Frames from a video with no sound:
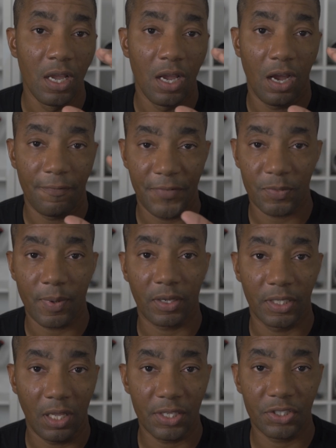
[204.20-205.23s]
uh, Fix My Ugly
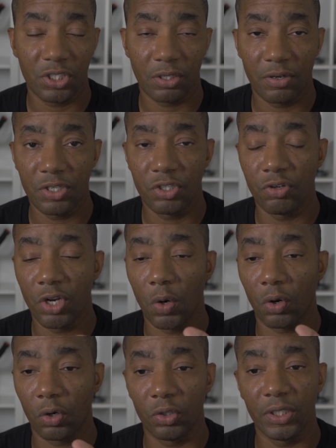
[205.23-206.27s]
Lawn series, you know
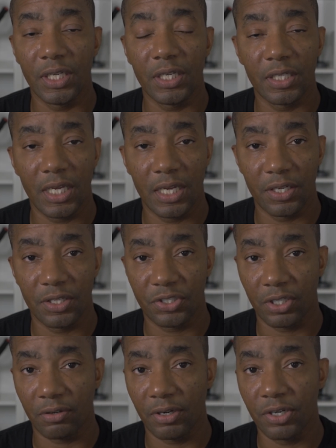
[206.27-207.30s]
early in the end of the
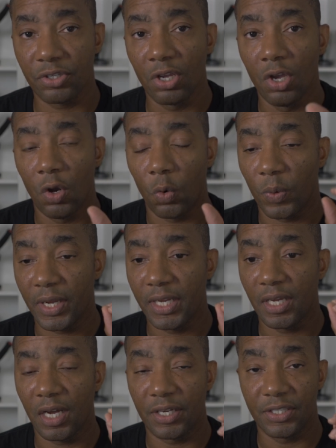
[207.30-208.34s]
series, we
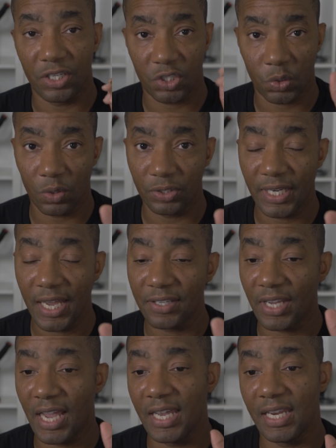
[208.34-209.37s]
uh, did a soil test
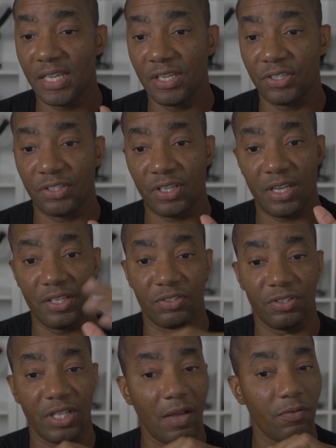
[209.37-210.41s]
and his,
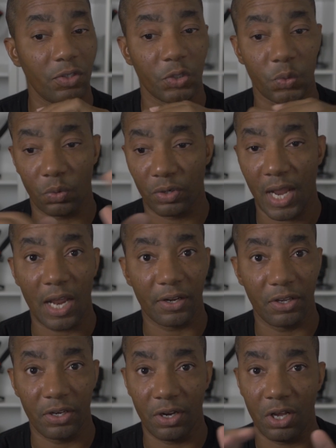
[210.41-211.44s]
his levels were not
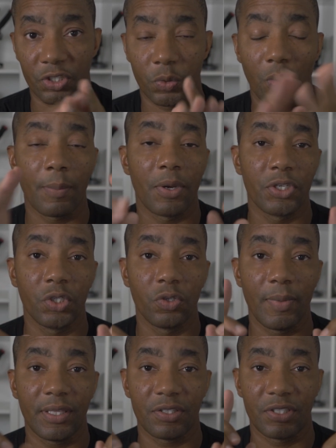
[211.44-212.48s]
good at all. So what I'm gonna do to
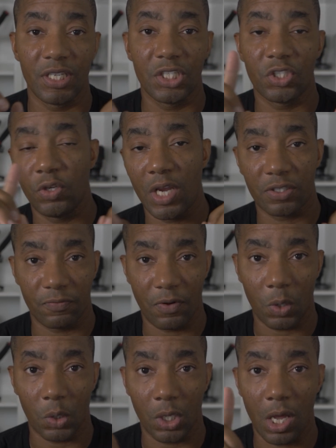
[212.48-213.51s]
make this easy so you guys can
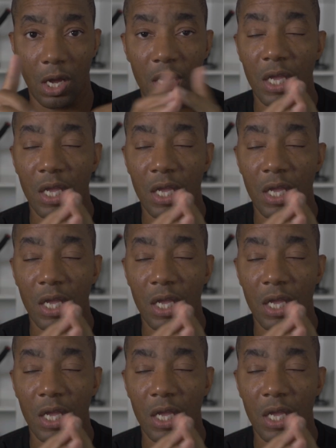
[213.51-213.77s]
follow along,